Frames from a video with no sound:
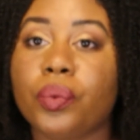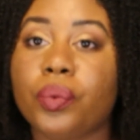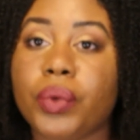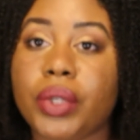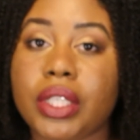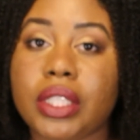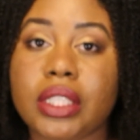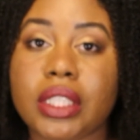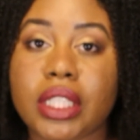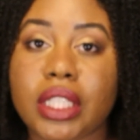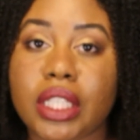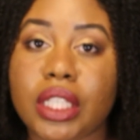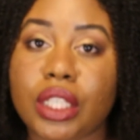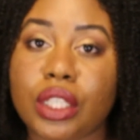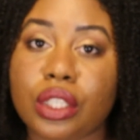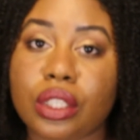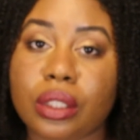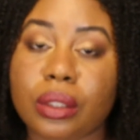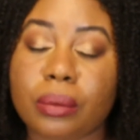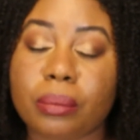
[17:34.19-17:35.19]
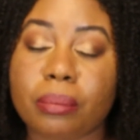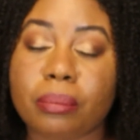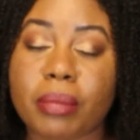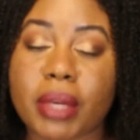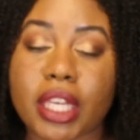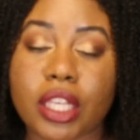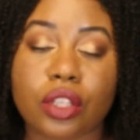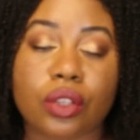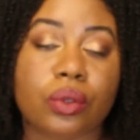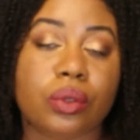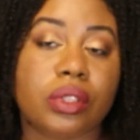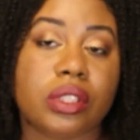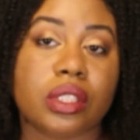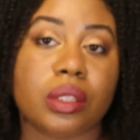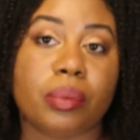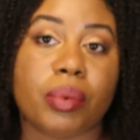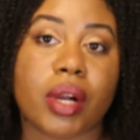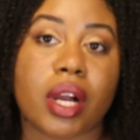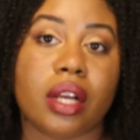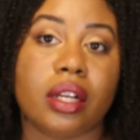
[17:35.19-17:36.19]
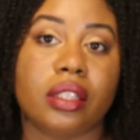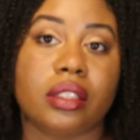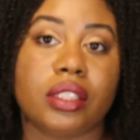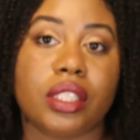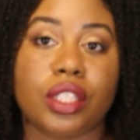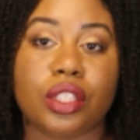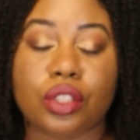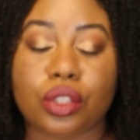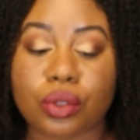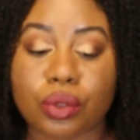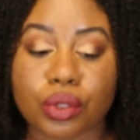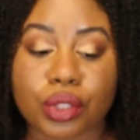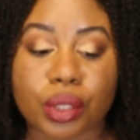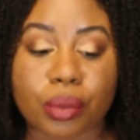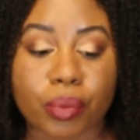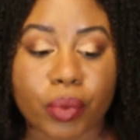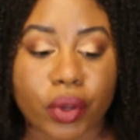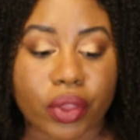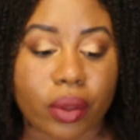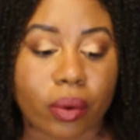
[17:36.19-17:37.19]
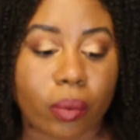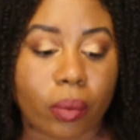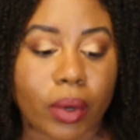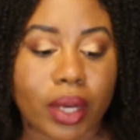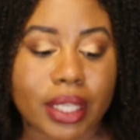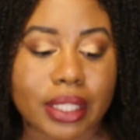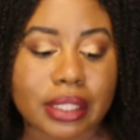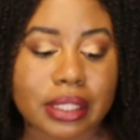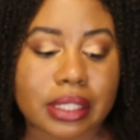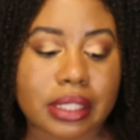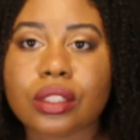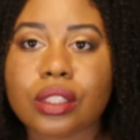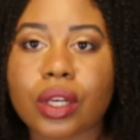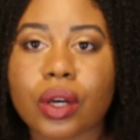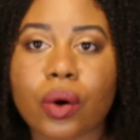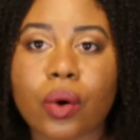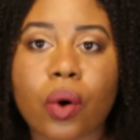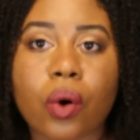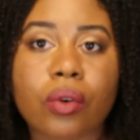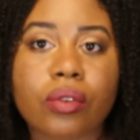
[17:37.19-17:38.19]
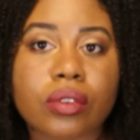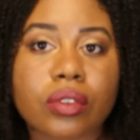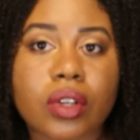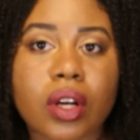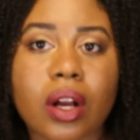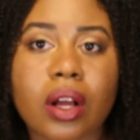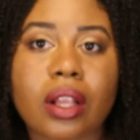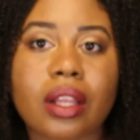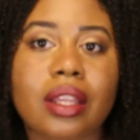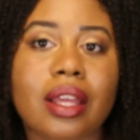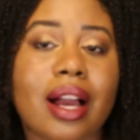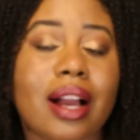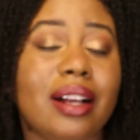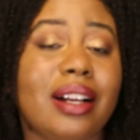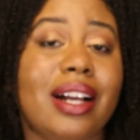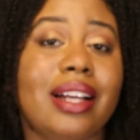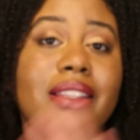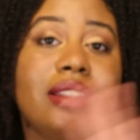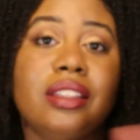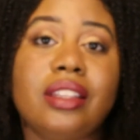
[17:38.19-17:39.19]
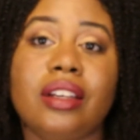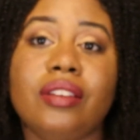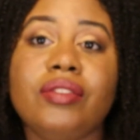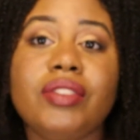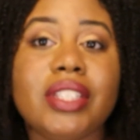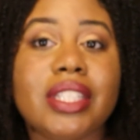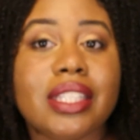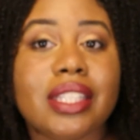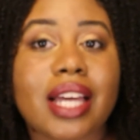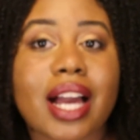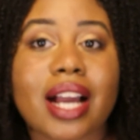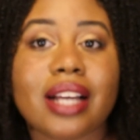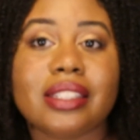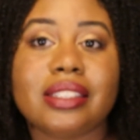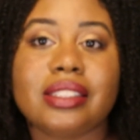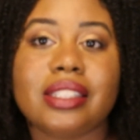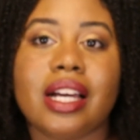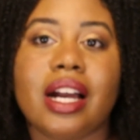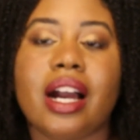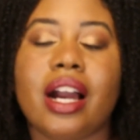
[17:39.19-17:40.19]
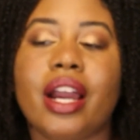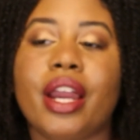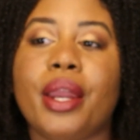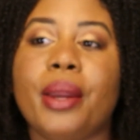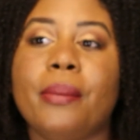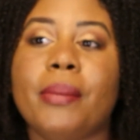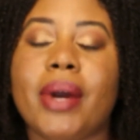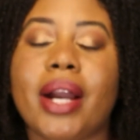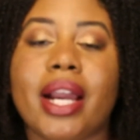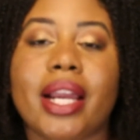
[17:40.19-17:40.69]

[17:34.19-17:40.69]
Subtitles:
really make use of the product and use it more than once. So overall, I loved it last time.